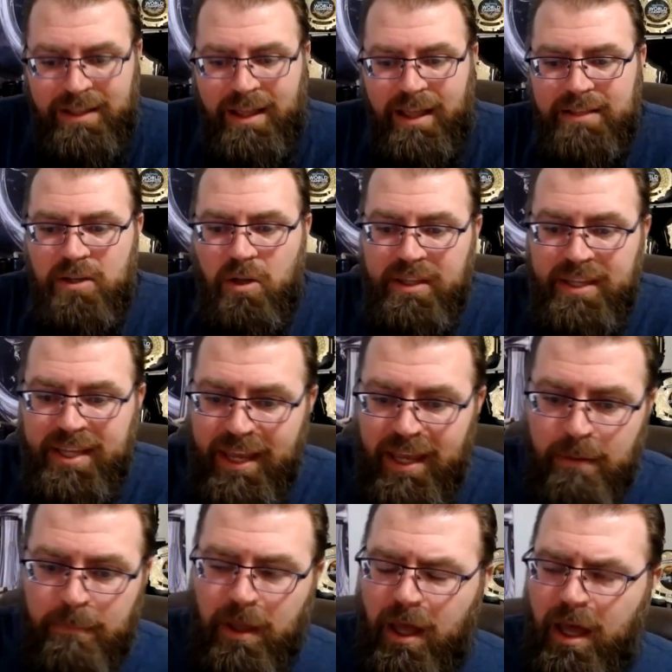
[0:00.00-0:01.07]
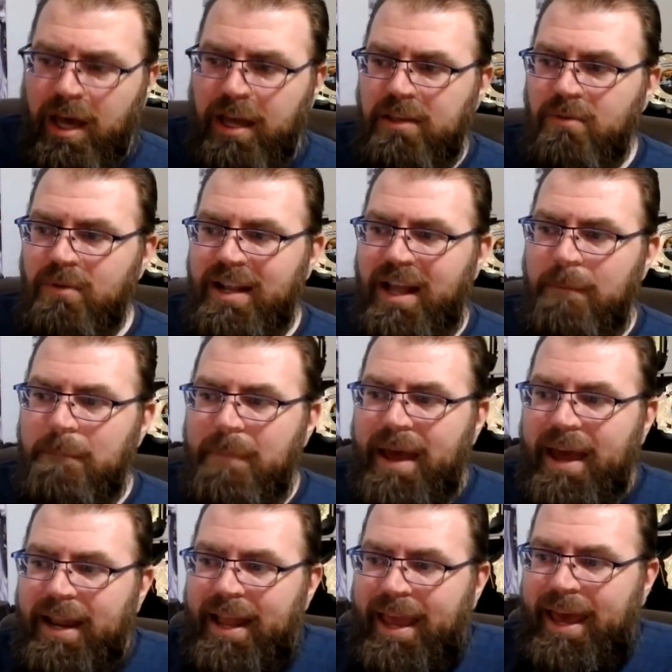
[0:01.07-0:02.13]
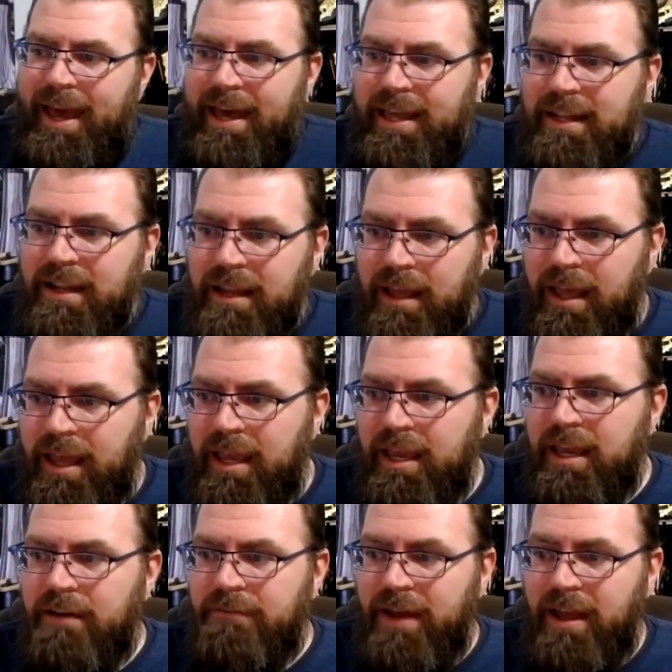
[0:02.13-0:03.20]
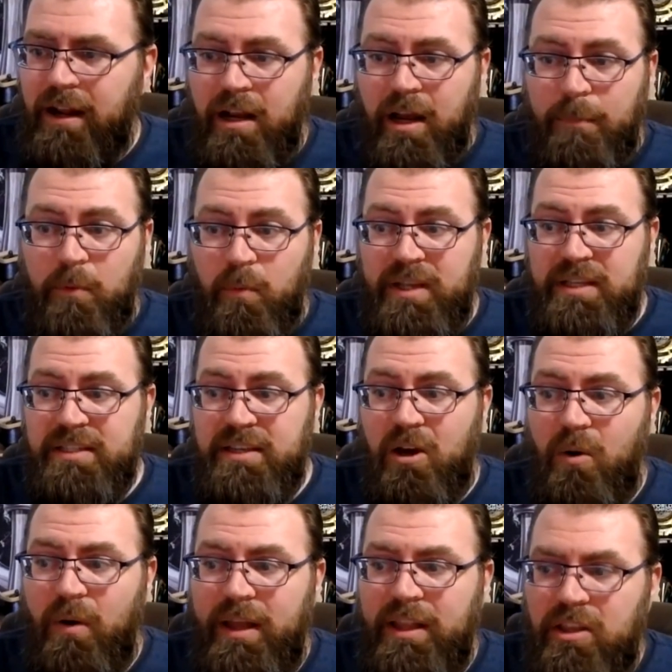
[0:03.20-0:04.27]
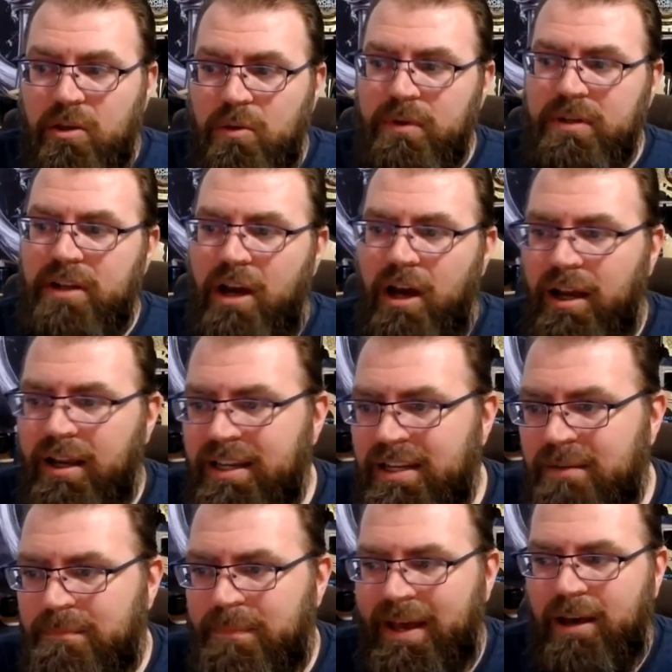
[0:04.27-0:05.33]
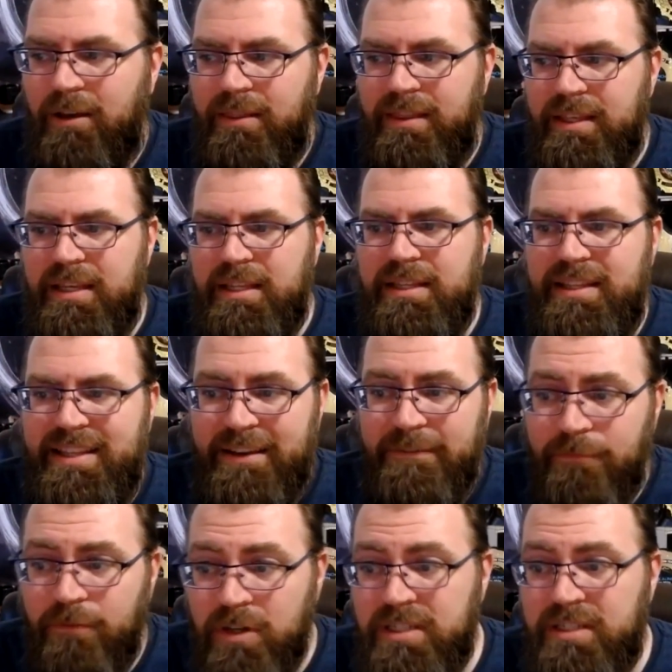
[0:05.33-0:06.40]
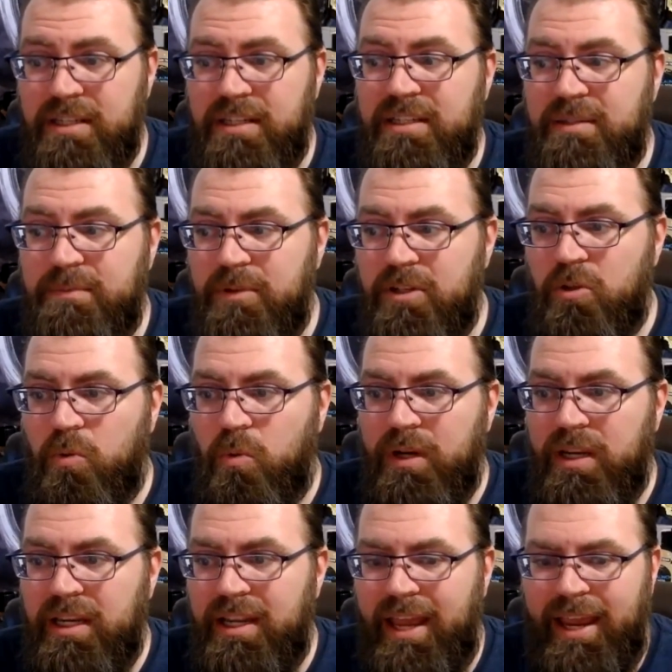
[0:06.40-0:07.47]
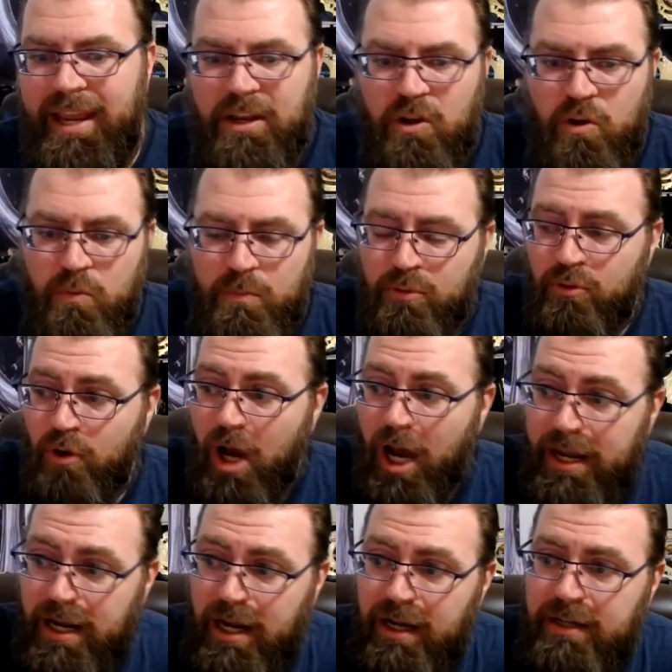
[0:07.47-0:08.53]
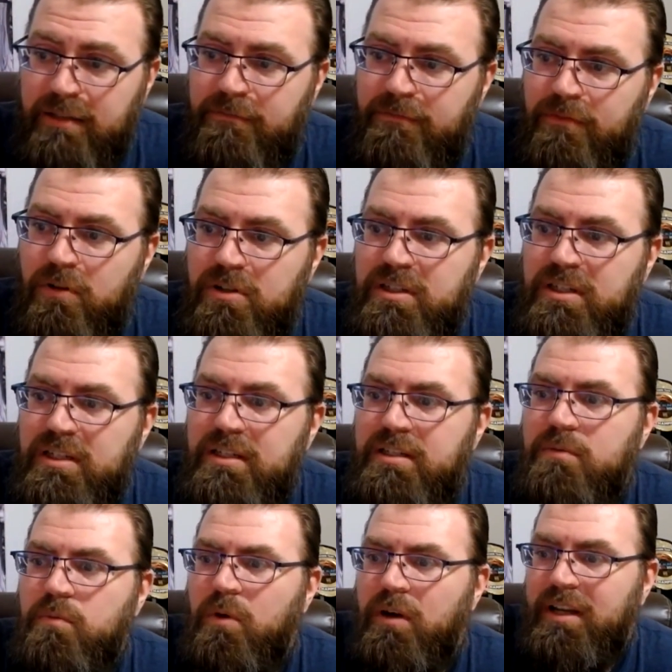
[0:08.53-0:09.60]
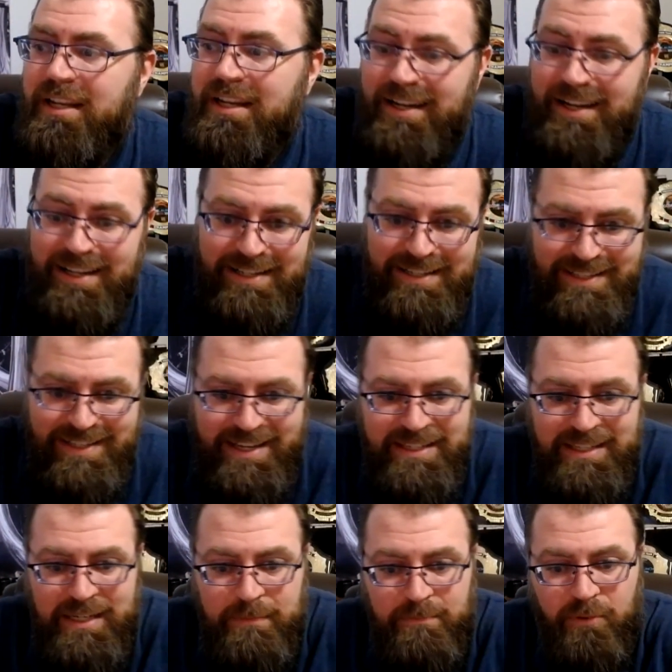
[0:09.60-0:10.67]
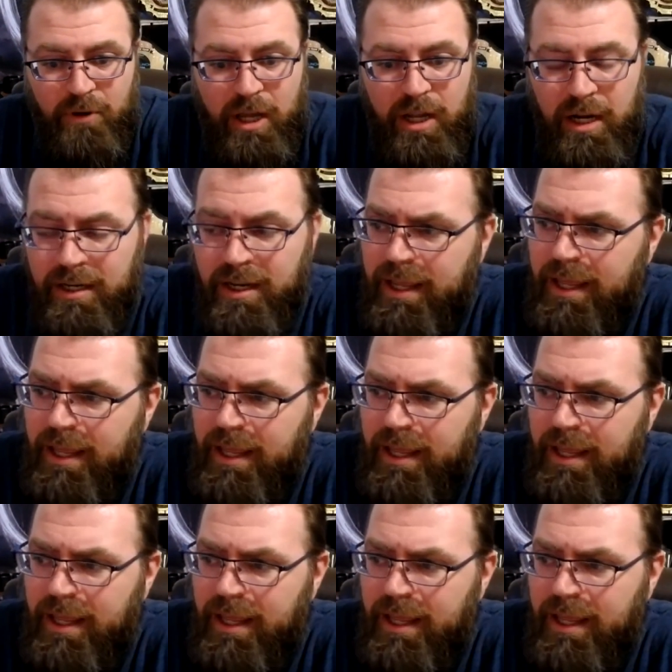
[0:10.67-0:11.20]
So Tim, you and I met at a event a couple weeks ago, and you were talking about the differences between a new product versus working an existing product.